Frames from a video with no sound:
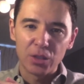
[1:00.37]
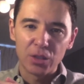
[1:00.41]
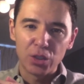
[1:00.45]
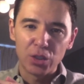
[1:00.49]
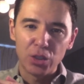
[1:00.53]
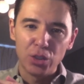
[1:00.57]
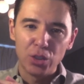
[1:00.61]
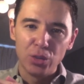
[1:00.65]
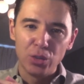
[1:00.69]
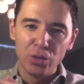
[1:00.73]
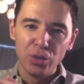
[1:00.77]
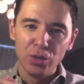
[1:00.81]

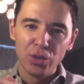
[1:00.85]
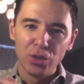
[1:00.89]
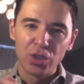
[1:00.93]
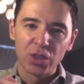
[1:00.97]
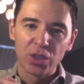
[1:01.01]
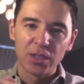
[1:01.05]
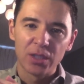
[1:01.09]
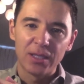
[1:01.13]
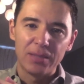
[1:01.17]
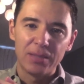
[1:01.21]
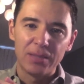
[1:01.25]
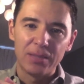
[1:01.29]

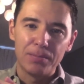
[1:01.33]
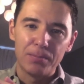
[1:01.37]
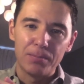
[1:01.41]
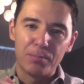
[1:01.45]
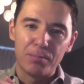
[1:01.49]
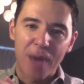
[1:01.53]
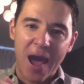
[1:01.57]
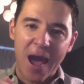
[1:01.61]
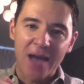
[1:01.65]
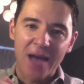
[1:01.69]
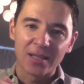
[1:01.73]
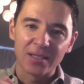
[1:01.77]
usually
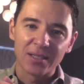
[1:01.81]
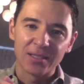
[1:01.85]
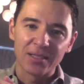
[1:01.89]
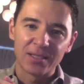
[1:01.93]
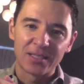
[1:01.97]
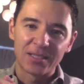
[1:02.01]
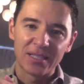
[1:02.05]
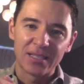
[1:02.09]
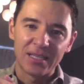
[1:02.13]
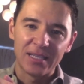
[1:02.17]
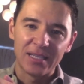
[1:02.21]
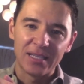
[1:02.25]

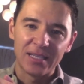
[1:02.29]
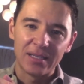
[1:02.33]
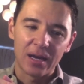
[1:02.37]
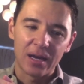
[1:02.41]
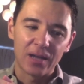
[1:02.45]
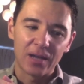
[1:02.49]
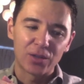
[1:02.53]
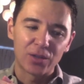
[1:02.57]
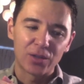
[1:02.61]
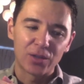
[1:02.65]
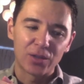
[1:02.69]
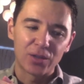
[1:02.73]
balanced
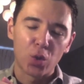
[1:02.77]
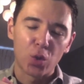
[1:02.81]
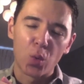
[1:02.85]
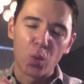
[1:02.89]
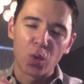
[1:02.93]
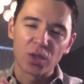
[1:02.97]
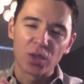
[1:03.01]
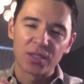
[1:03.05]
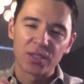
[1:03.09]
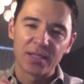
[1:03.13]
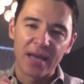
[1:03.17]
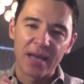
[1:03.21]
uh,
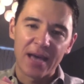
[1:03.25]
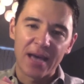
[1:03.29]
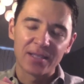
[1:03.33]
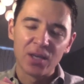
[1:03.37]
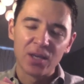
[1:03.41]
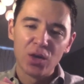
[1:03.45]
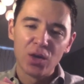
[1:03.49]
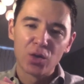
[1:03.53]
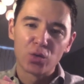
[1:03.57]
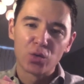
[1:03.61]
towards that